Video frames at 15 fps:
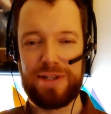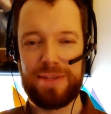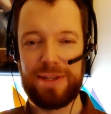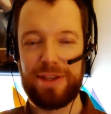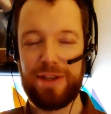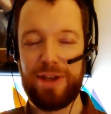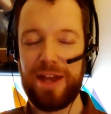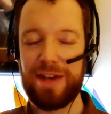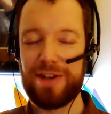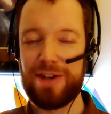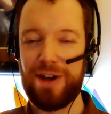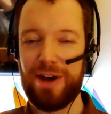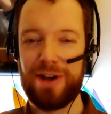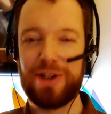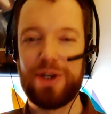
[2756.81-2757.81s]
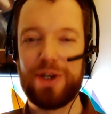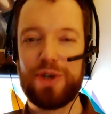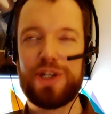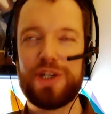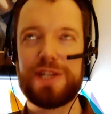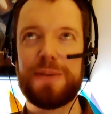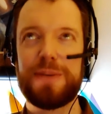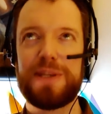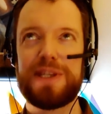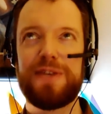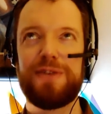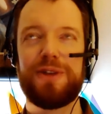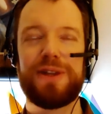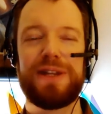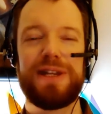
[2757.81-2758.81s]
I mean, that Yarn Yoshi
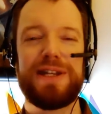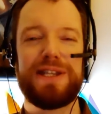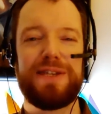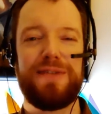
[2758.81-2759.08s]
specifically is